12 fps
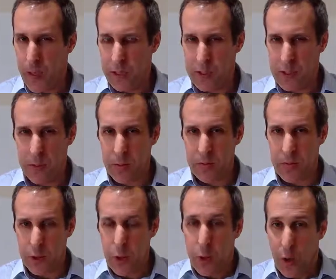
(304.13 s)
hard to do if you
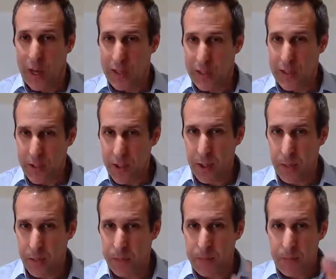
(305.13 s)
do not actually know
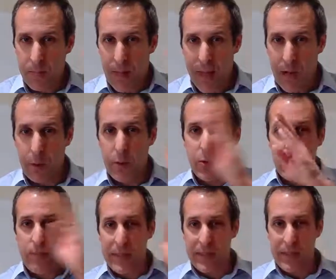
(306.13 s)
how you
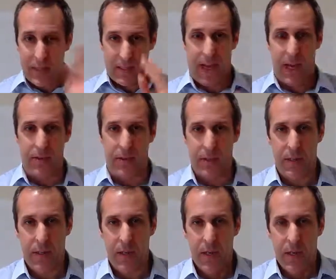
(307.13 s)
meet the standard.
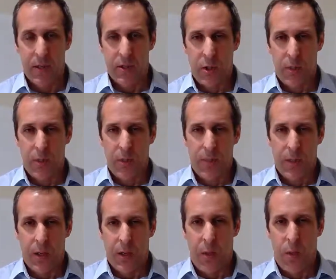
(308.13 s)
So,
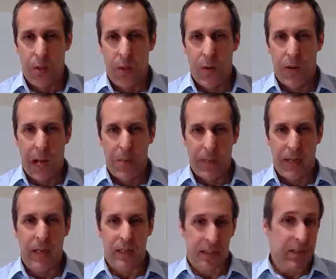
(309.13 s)
although a gap
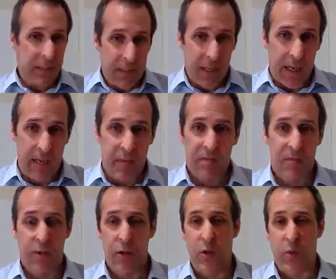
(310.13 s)
analysis is a
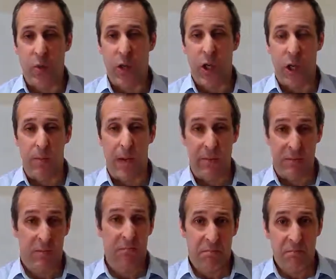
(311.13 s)
useful term and
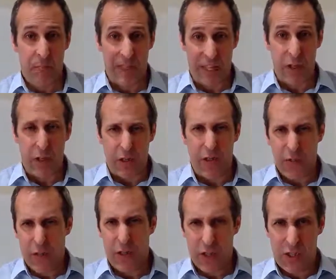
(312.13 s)
potentially the
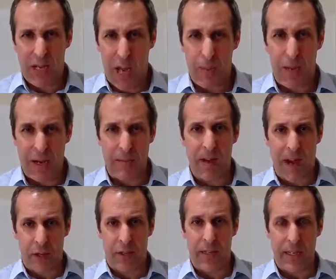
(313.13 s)
first step in
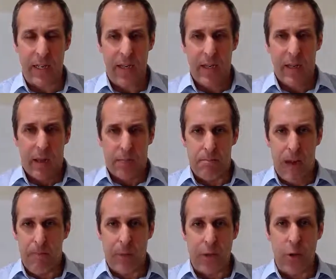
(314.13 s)
actually
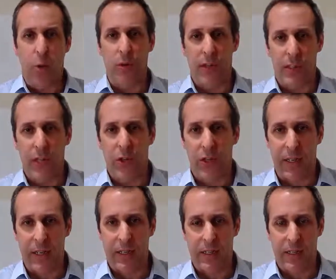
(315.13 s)
mapping your organisation
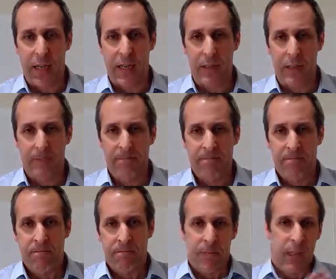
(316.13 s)
against a standard,
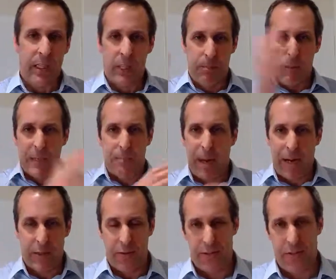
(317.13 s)
it's a bit back
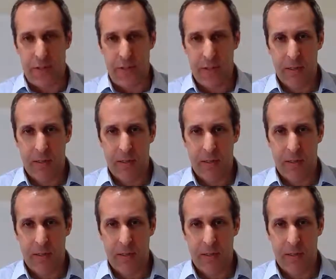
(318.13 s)
to front.